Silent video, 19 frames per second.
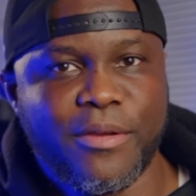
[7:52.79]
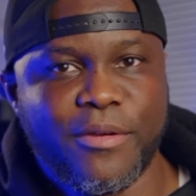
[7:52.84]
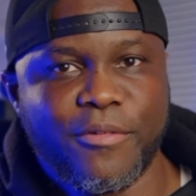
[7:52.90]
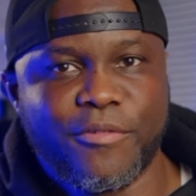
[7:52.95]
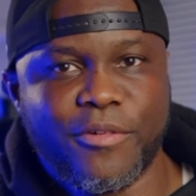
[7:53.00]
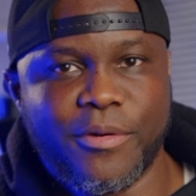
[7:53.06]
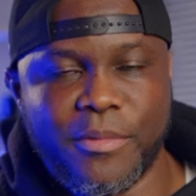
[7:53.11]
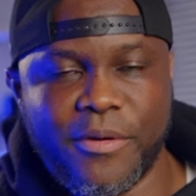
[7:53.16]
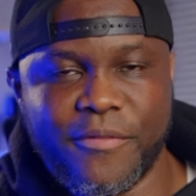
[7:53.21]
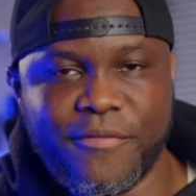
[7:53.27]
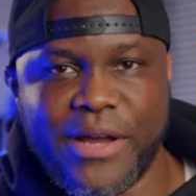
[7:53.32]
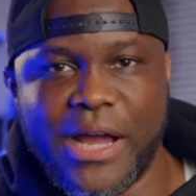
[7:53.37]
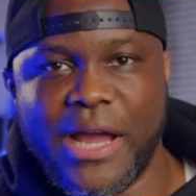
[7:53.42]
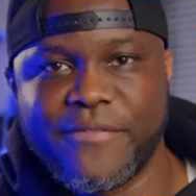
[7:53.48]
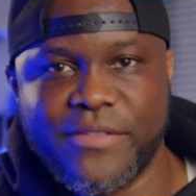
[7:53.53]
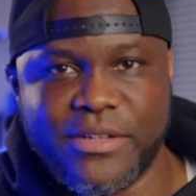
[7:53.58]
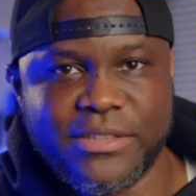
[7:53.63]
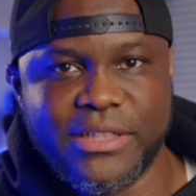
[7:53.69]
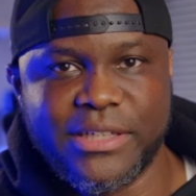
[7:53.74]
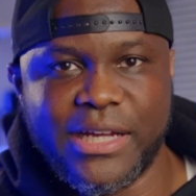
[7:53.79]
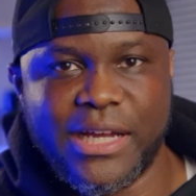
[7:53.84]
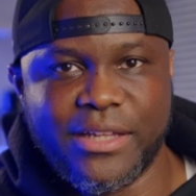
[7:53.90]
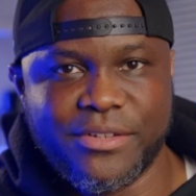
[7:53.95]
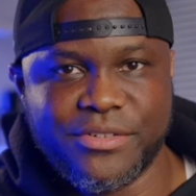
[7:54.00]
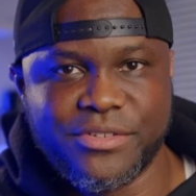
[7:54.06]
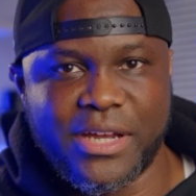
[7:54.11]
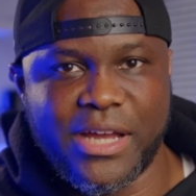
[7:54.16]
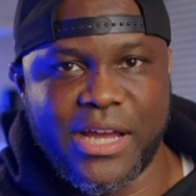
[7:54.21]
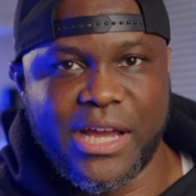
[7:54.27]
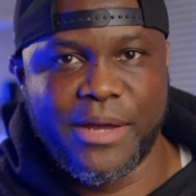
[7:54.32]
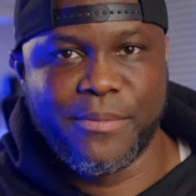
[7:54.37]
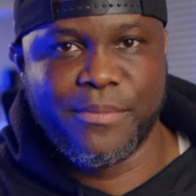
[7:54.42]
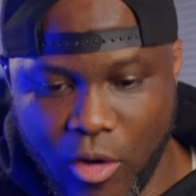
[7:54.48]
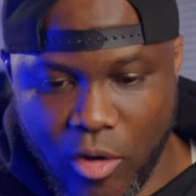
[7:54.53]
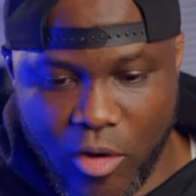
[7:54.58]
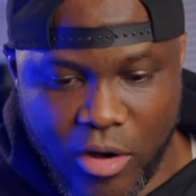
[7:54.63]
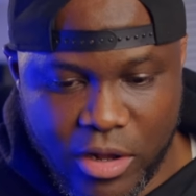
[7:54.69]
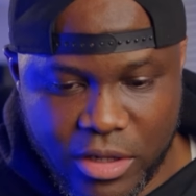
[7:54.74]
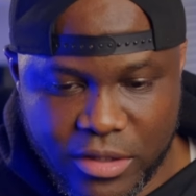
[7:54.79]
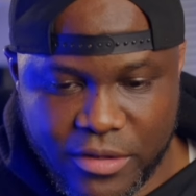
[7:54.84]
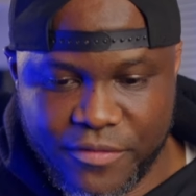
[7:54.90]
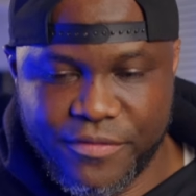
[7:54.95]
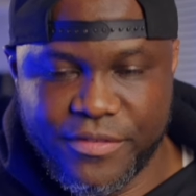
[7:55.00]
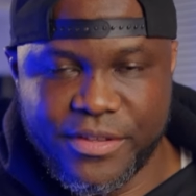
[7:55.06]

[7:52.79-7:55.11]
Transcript: from a $500 job. All of